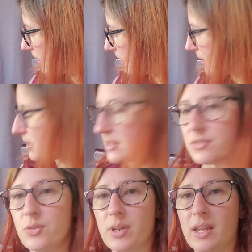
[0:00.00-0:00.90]

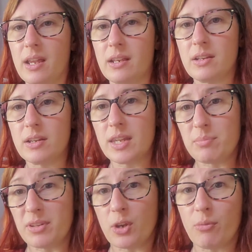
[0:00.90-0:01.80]
these you can
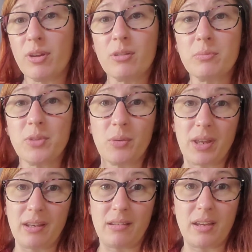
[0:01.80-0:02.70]
keep in your room, you
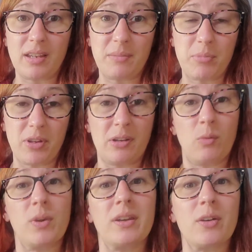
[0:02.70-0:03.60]
can put in a
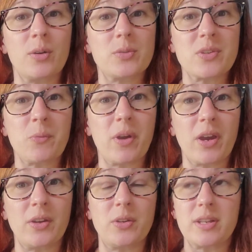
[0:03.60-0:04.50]
window
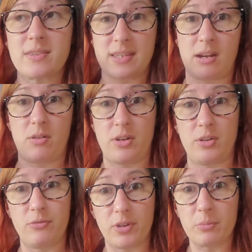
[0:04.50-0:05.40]
somewhere, you can set out on
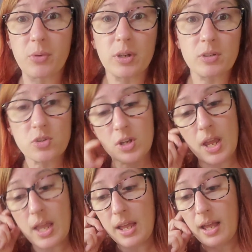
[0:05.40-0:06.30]
your front porch.
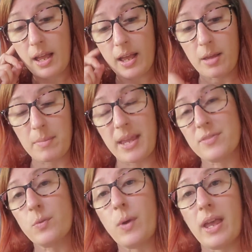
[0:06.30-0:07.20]

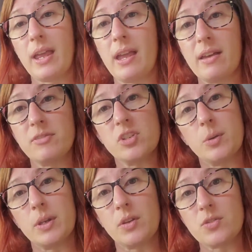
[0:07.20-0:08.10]
as a way of
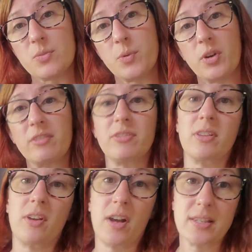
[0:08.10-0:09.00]
showing your support for
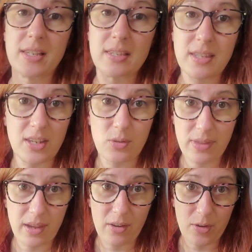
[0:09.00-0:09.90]
the causes that you
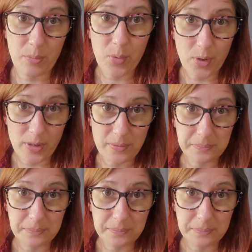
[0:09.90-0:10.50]
think are important.